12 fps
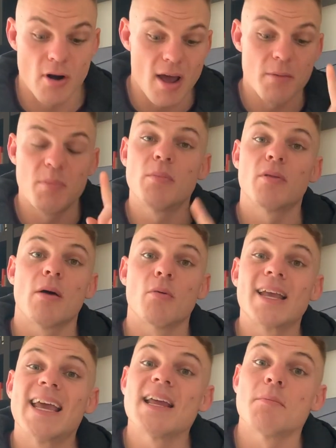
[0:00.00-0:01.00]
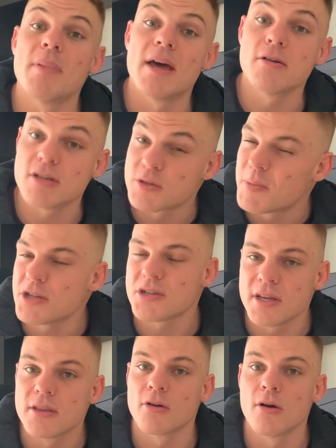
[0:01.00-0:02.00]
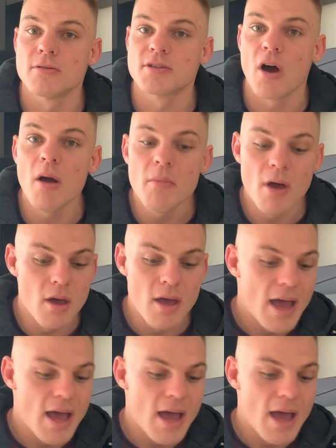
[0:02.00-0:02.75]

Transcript: and I had people that were getting better, especially in their own time,